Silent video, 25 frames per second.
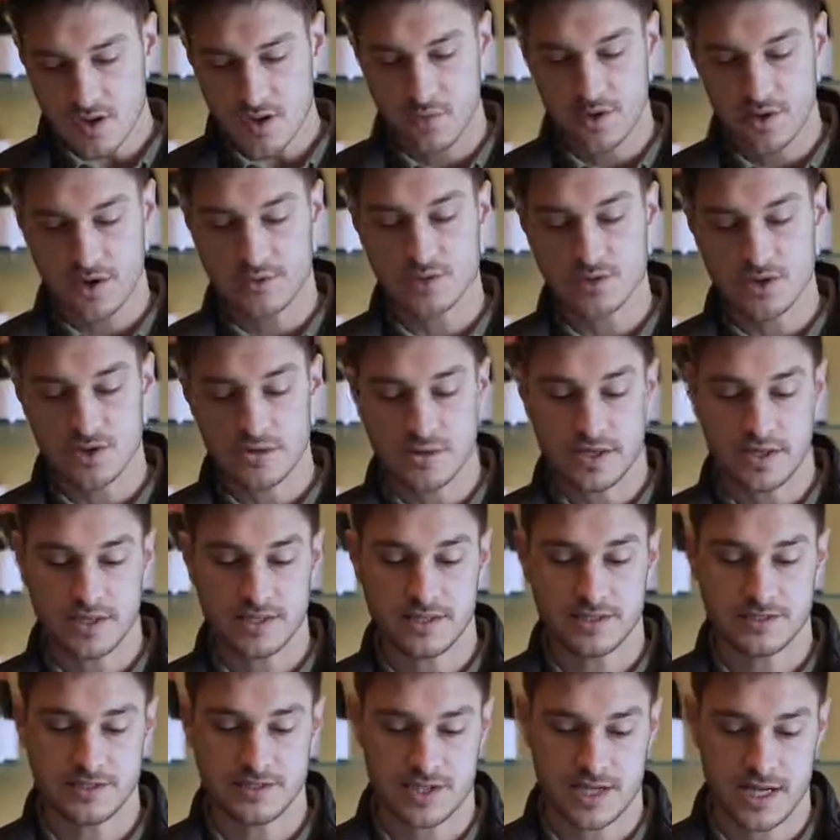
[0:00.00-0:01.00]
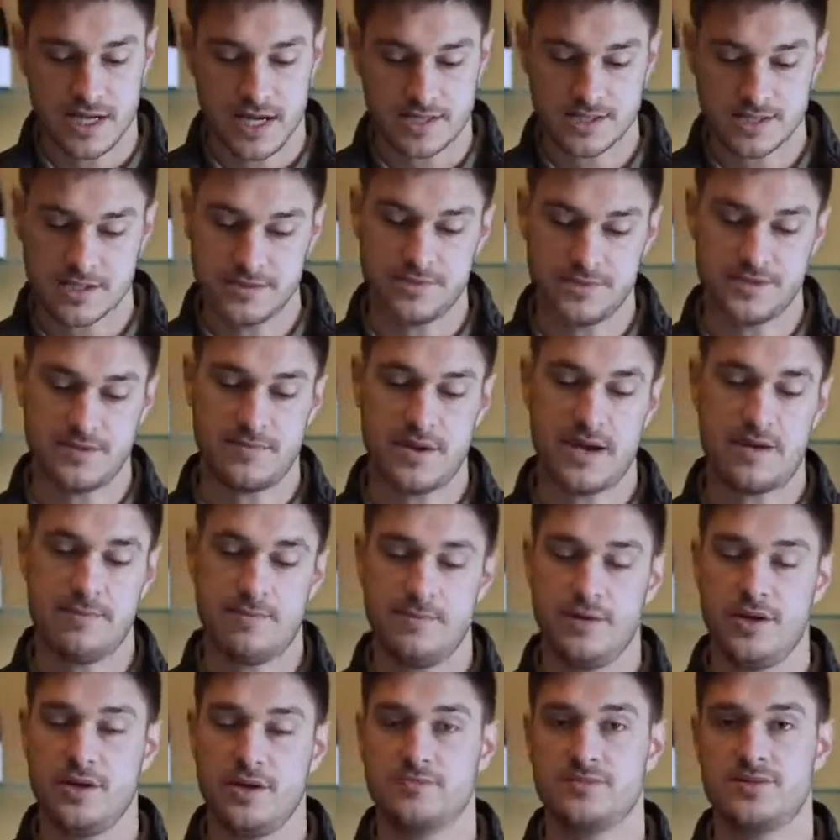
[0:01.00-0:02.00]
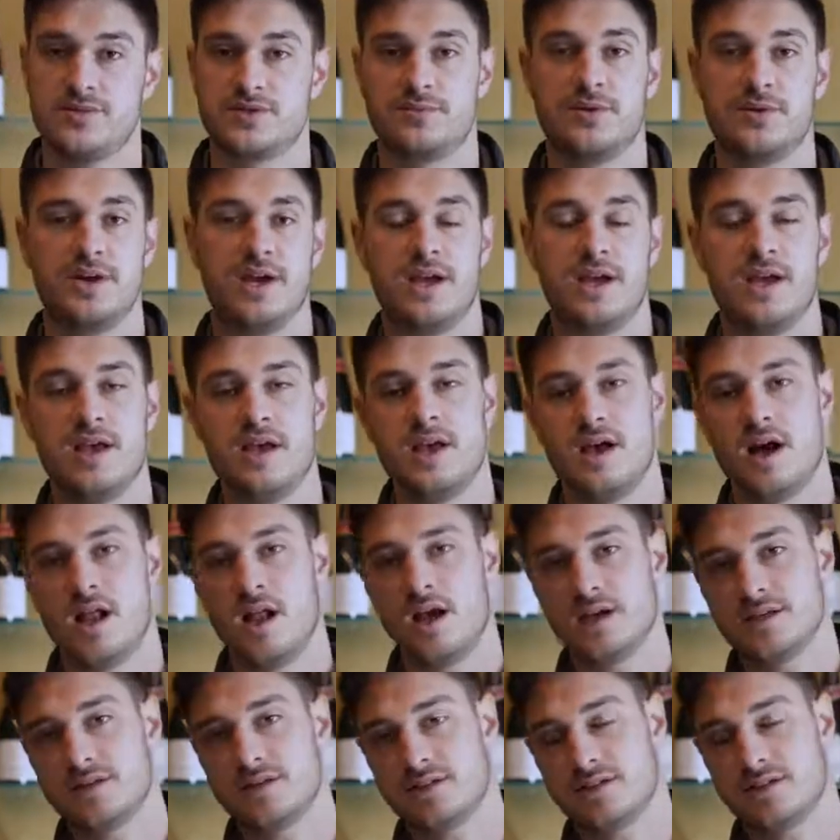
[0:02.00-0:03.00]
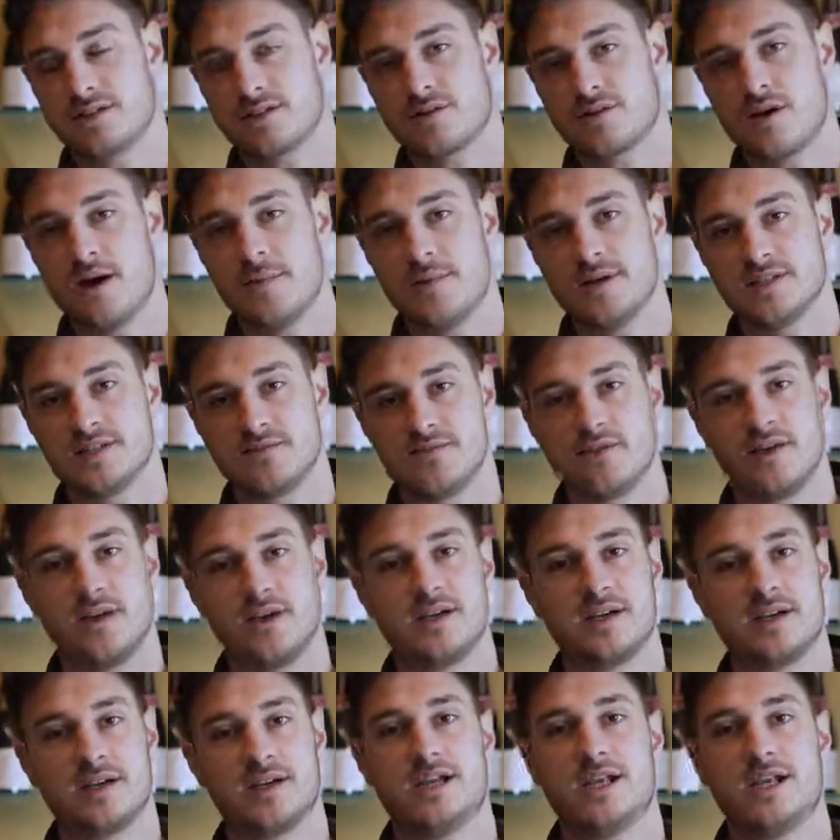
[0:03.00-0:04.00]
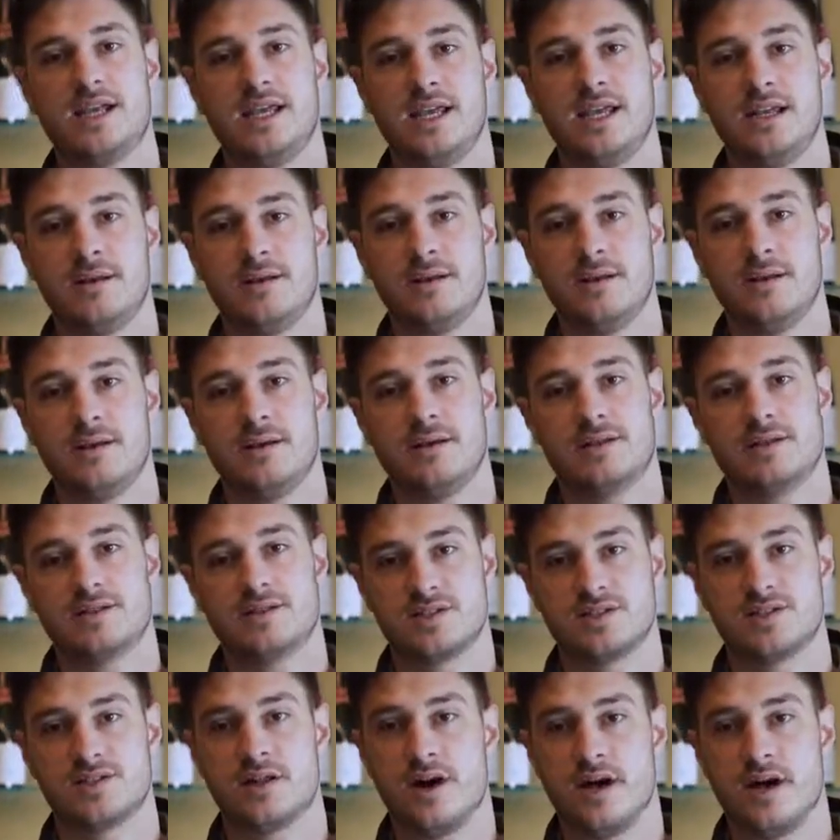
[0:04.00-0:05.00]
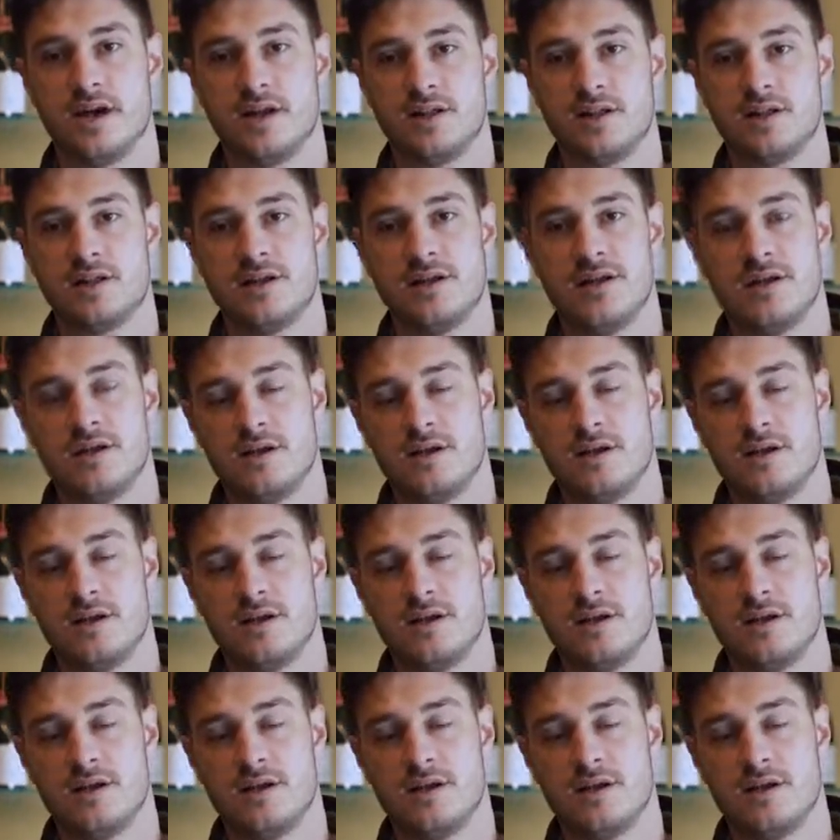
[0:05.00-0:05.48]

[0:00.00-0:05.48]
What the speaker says: When I'm talking to customers about Bloomsbury, I like to describe it as a very clean style,